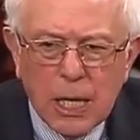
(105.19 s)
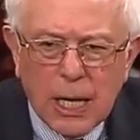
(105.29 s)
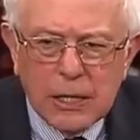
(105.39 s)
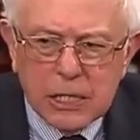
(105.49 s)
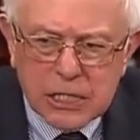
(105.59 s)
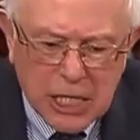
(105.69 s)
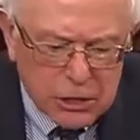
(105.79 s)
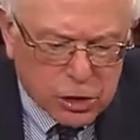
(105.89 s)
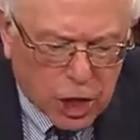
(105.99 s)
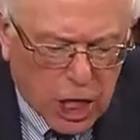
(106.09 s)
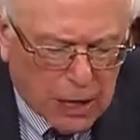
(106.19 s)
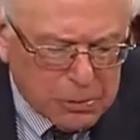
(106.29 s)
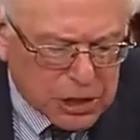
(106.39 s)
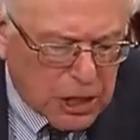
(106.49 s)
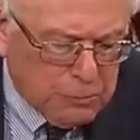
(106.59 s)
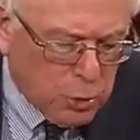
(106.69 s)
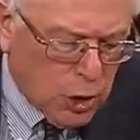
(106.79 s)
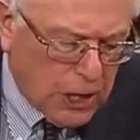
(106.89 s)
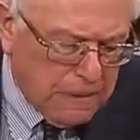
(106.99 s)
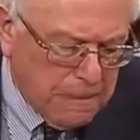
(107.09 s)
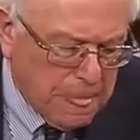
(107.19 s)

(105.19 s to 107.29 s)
and to send jobs abroad.